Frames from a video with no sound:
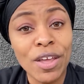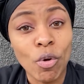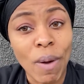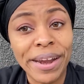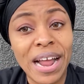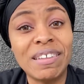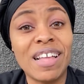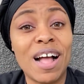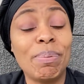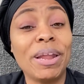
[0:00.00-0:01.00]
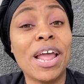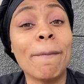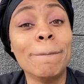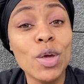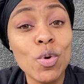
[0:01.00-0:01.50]
right, and I started
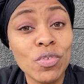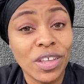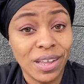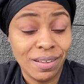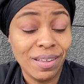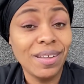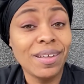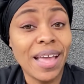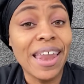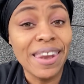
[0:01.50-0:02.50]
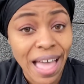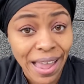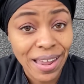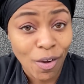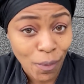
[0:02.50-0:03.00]
playing music at night,
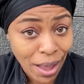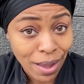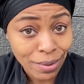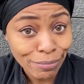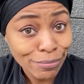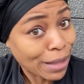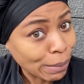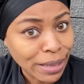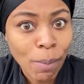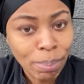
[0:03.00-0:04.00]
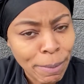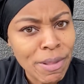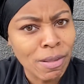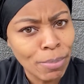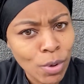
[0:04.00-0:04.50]
okay? I was like, I'm playing
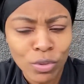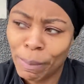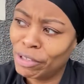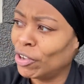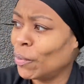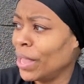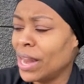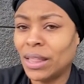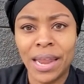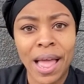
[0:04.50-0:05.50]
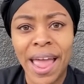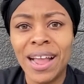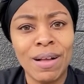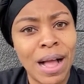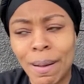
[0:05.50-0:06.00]
me some music. I bet you ain't gonna hear that tonight.
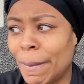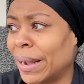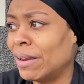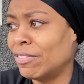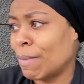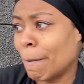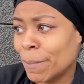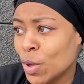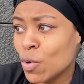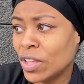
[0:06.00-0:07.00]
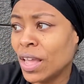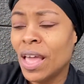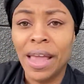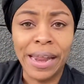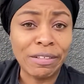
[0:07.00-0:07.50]
I gotta listen to my music.
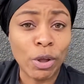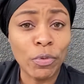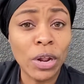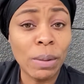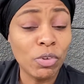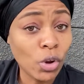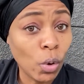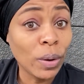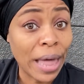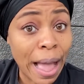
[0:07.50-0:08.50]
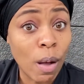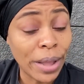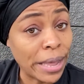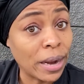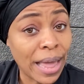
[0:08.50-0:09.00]
I turned it up, you know, loud,
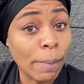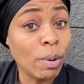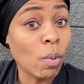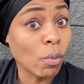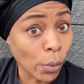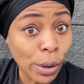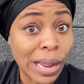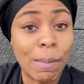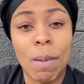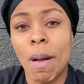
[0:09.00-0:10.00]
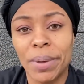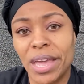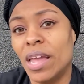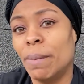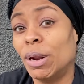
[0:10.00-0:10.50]
kind of loud, but it wasn't real loud. My mom can
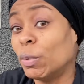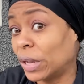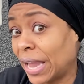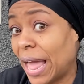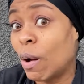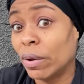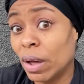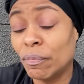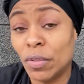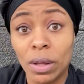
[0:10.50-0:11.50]
hear, but it was loud enough to